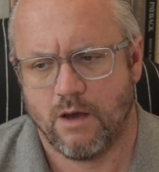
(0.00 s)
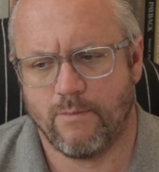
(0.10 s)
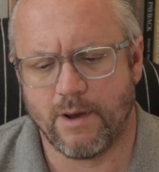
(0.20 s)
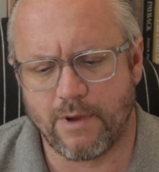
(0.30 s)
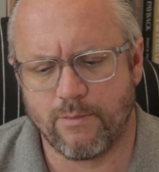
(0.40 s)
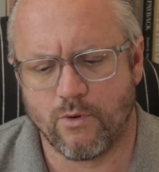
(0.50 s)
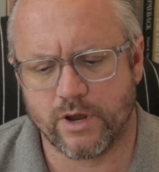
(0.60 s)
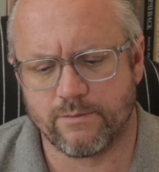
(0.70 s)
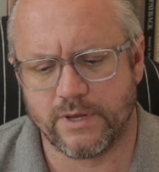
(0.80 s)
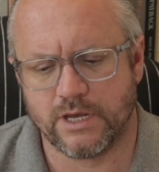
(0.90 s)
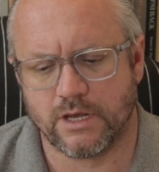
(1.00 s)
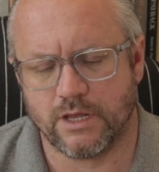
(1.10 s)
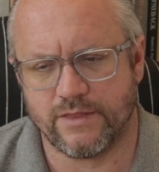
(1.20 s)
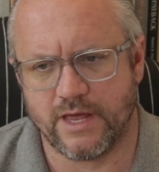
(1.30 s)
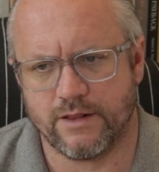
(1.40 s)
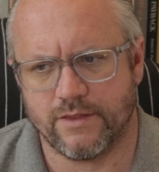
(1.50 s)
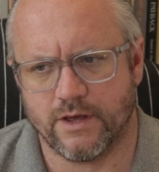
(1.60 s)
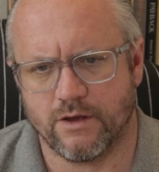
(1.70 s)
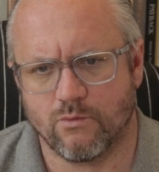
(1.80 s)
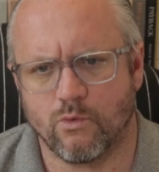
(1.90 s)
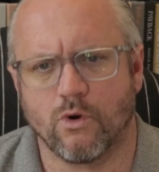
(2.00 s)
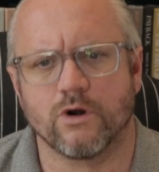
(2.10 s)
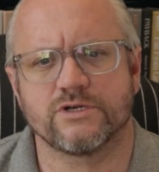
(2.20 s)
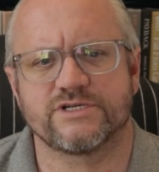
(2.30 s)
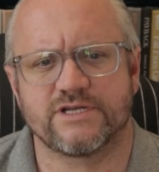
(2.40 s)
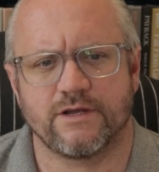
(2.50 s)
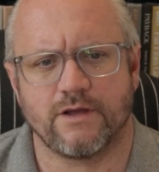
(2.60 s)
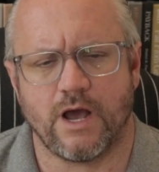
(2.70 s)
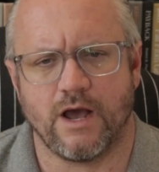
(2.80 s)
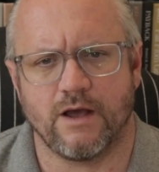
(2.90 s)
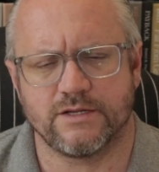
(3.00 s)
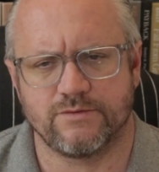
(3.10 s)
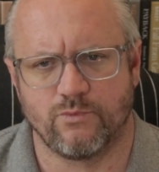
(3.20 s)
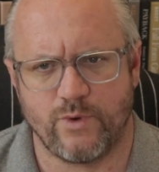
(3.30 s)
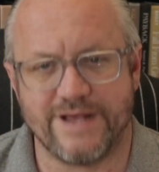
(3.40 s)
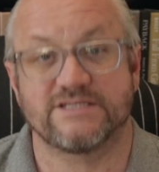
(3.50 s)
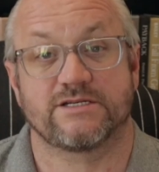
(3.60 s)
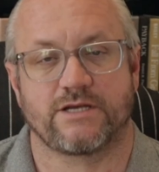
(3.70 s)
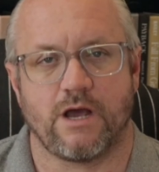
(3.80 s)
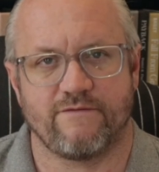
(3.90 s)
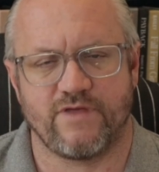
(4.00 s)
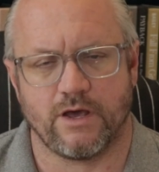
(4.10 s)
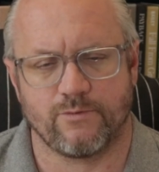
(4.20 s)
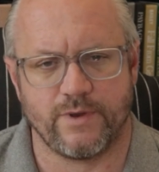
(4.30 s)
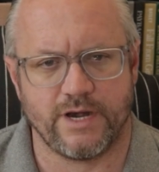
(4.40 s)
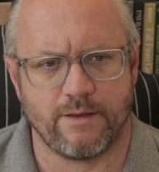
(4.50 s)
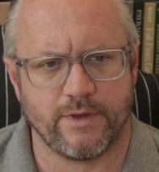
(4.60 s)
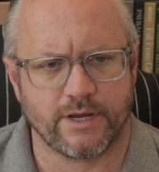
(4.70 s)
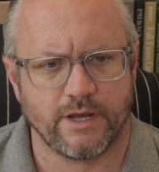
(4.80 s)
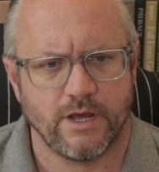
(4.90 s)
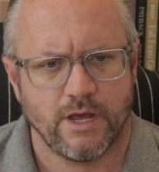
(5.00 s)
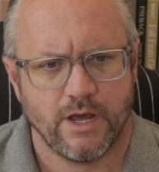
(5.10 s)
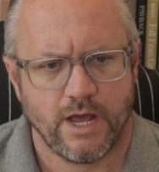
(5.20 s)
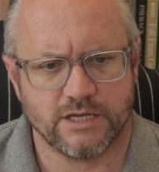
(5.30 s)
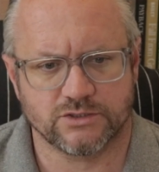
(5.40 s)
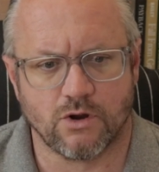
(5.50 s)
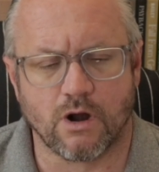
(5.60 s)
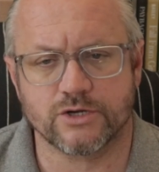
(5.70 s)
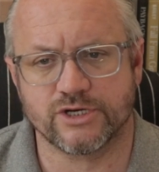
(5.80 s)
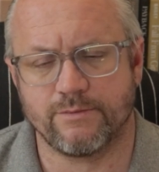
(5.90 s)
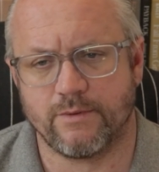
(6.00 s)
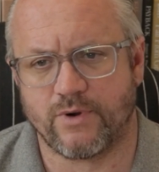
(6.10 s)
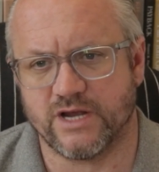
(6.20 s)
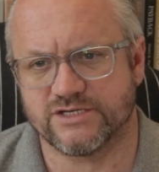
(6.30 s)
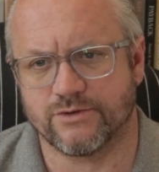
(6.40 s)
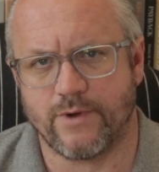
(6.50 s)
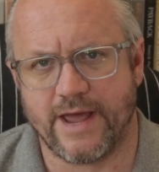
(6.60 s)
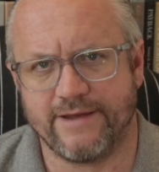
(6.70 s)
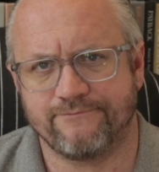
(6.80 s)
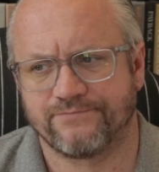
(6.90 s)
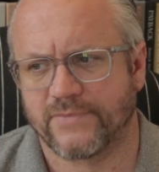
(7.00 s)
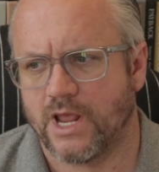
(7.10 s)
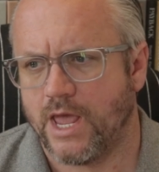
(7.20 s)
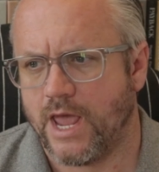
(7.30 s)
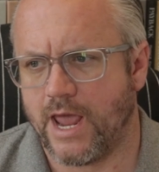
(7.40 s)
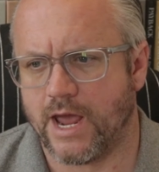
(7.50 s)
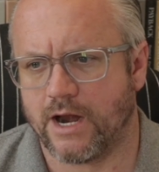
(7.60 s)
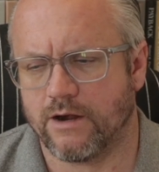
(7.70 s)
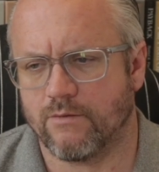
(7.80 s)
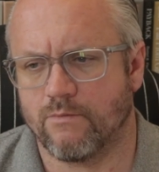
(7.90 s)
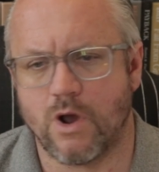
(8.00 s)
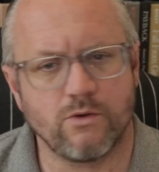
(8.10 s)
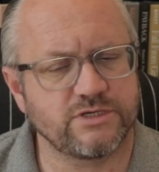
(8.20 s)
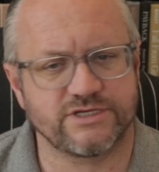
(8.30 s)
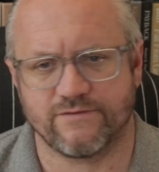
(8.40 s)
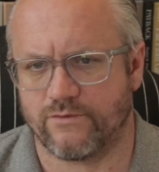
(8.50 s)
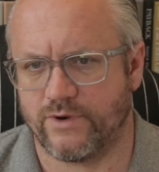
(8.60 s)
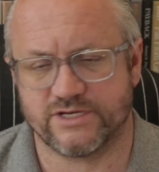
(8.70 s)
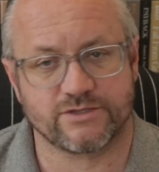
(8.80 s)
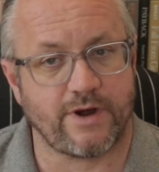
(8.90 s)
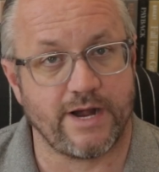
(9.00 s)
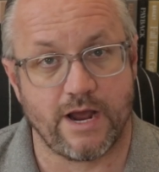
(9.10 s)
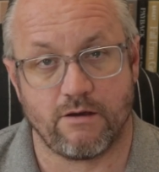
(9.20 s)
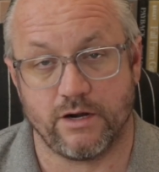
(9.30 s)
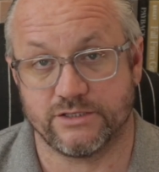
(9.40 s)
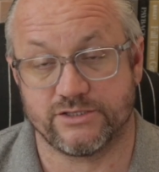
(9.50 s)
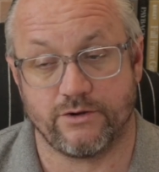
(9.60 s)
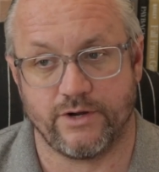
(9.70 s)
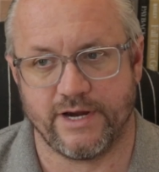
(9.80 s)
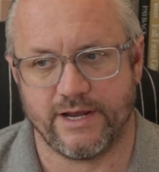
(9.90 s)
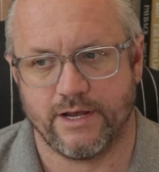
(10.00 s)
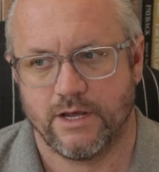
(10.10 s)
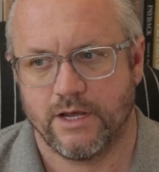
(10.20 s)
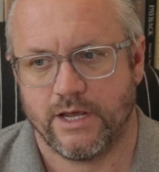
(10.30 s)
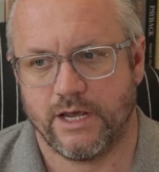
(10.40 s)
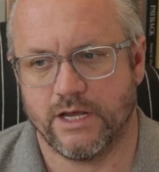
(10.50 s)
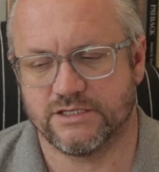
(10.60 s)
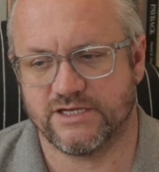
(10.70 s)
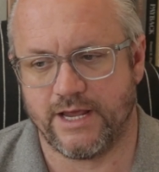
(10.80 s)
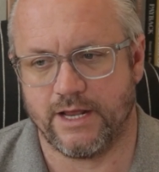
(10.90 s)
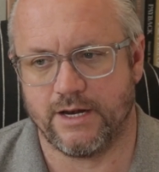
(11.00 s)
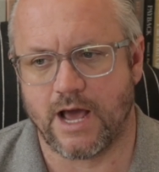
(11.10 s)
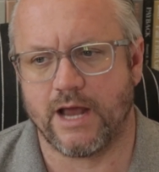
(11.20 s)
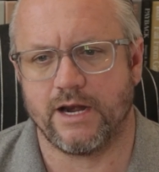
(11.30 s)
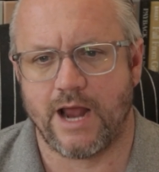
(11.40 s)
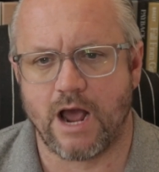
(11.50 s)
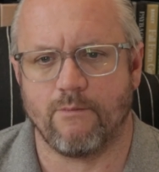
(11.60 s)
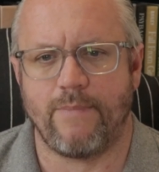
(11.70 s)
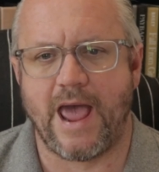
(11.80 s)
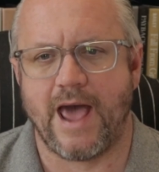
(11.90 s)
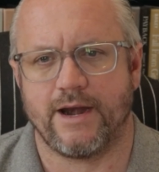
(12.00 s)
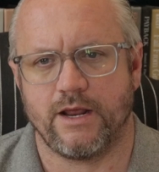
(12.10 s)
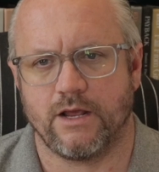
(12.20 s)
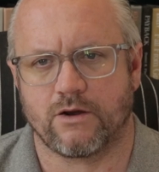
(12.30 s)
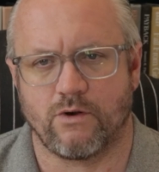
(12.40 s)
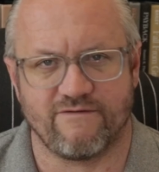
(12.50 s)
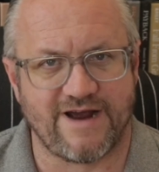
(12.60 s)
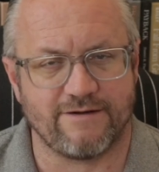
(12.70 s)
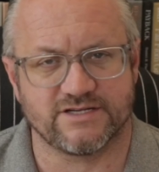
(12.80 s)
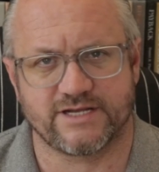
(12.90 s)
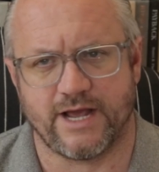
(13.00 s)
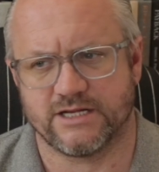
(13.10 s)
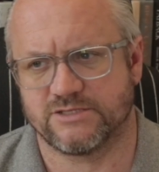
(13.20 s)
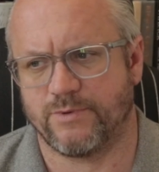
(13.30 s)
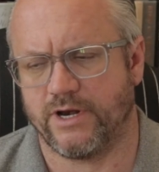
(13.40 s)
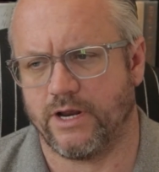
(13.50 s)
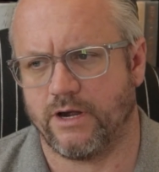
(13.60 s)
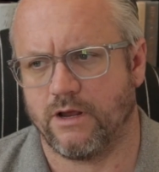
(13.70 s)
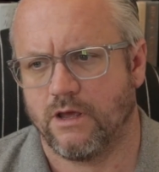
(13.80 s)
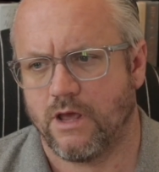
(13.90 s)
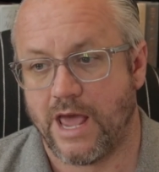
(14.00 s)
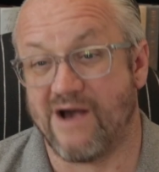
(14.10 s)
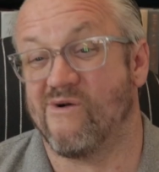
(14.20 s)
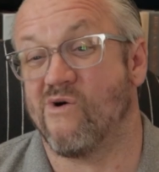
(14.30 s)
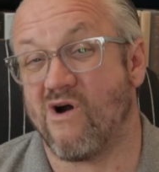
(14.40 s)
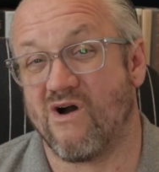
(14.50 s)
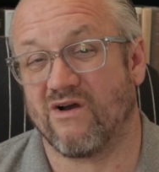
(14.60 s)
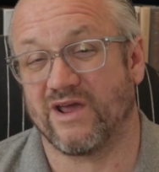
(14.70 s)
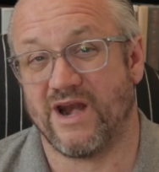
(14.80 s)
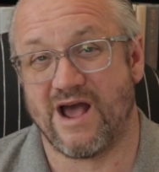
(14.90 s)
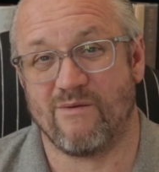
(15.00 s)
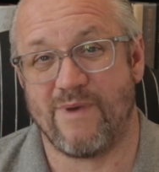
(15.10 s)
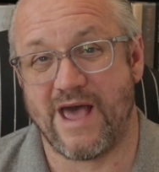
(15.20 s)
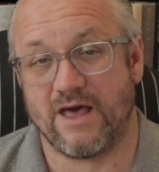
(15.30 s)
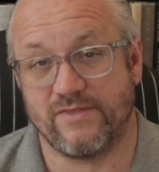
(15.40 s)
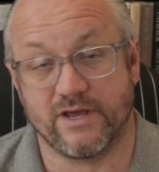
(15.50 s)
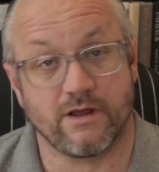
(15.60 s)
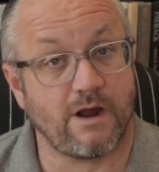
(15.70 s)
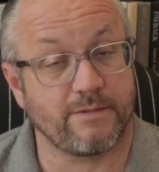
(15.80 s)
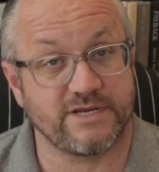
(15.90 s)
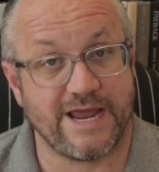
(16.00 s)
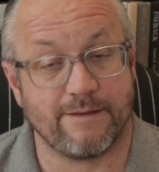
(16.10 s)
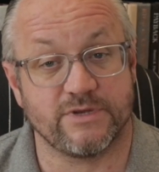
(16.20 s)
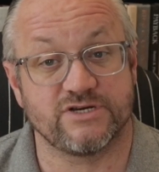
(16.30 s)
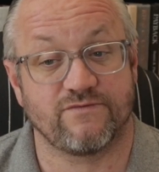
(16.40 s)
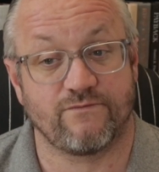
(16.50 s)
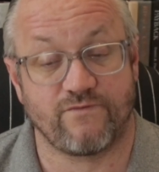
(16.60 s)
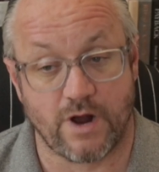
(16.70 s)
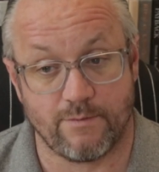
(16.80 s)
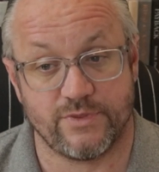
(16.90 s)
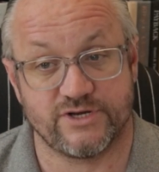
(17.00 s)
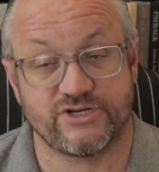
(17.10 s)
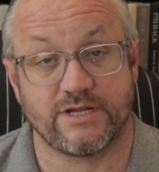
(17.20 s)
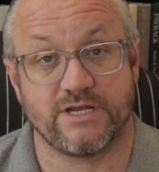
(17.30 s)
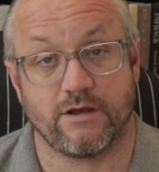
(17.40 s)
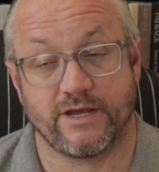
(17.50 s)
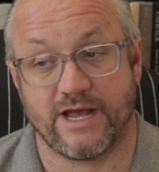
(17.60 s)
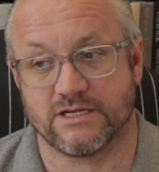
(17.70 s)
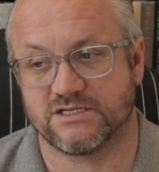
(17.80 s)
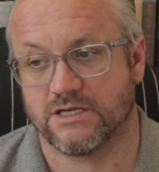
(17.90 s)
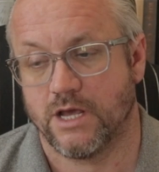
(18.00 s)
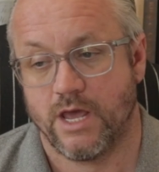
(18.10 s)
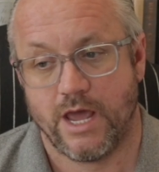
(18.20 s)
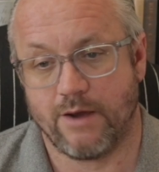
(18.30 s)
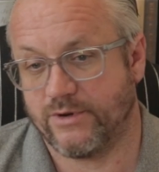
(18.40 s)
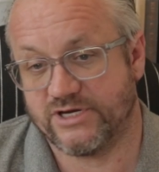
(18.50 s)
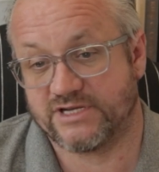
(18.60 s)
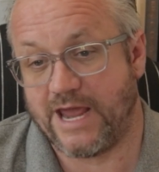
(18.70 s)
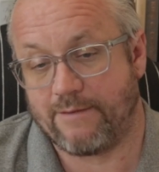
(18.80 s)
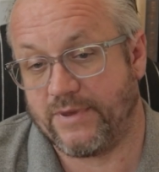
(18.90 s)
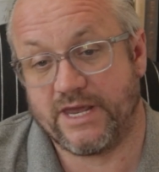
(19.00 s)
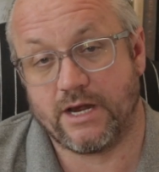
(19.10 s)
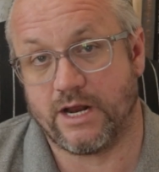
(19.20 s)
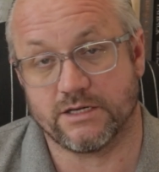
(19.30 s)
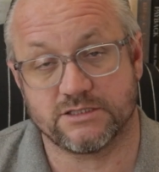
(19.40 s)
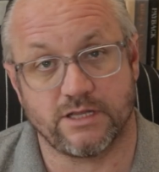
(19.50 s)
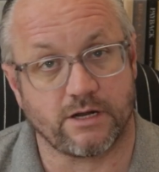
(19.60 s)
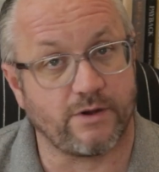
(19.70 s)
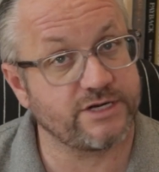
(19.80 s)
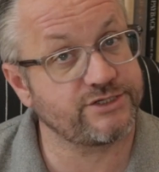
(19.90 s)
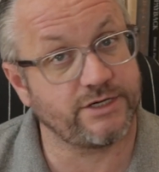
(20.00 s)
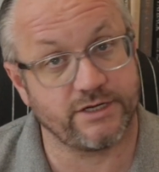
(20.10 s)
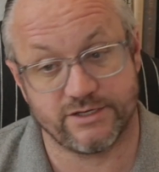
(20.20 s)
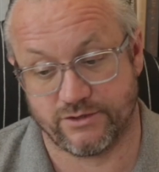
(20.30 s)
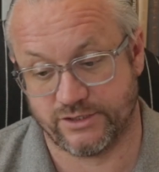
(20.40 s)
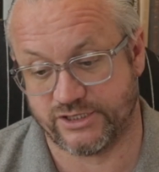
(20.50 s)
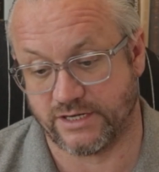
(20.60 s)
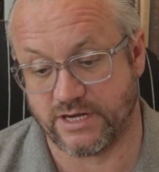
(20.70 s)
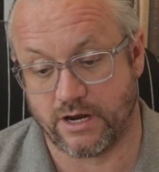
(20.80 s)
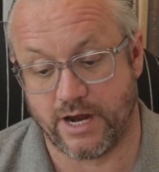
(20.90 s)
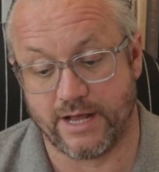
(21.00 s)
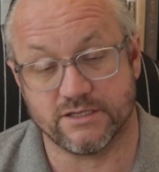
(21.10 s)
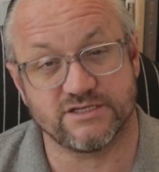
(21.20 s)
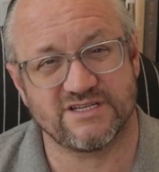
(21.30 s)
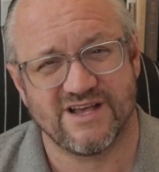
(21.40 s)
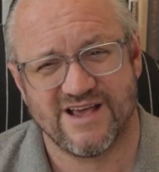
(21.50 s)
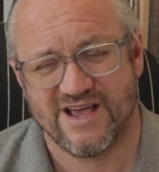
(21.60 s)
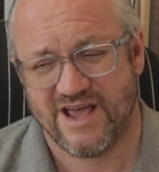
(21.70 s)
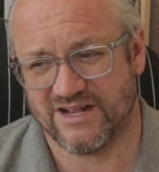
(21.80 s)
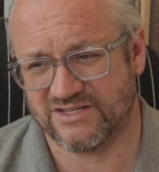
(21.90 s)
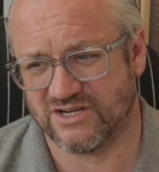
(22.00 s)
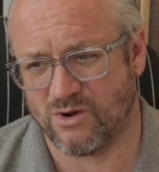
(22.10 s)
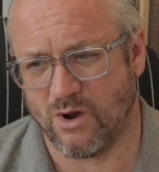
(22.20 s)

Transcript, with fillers: But my point being that the worst risk of the health pandemic has largely been priced away, and most of the risk right now and uncertainty is not in how bad coronavirus gets, but in how long and how bad the economic damage from the shutdown gets. And we just can't begin to answer that question until the shutdown ends. And so